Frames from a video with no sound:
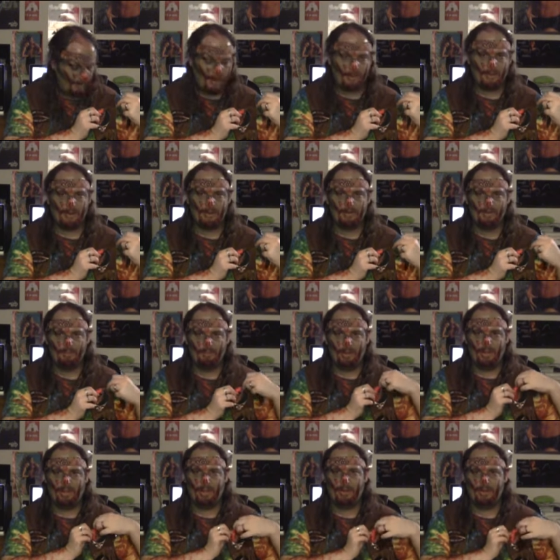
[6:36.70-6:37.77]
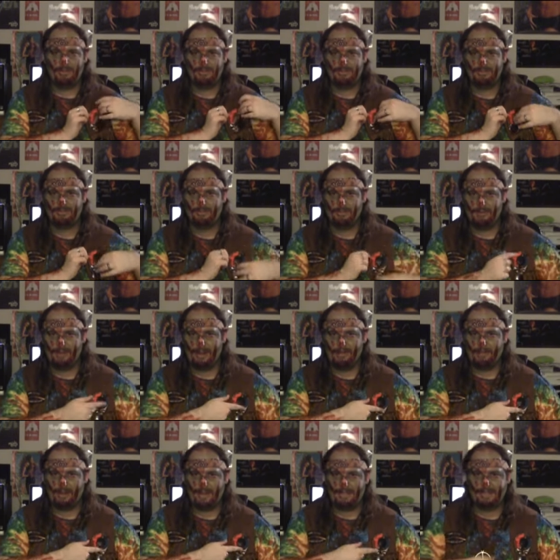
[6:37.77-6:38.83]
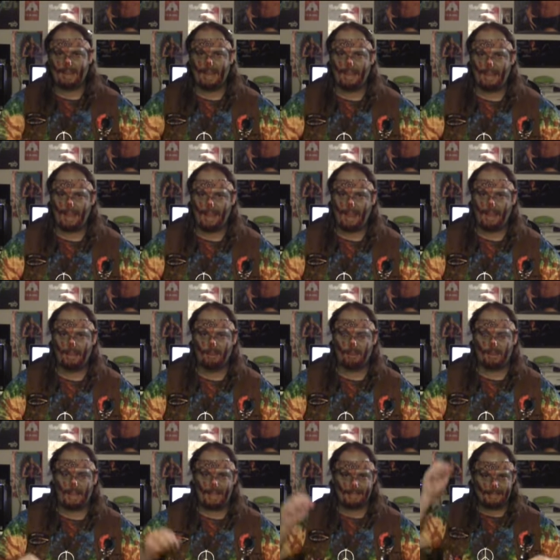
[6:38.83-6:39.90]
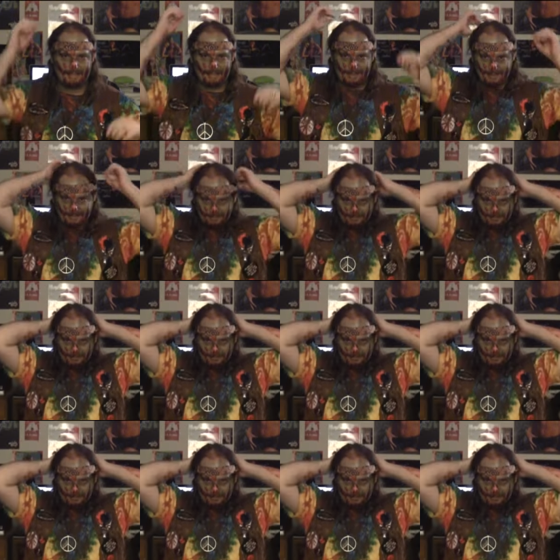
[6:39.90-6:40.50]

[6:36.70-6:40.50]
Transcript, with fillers: Remember, bullet holes. Great place to hang your glasses.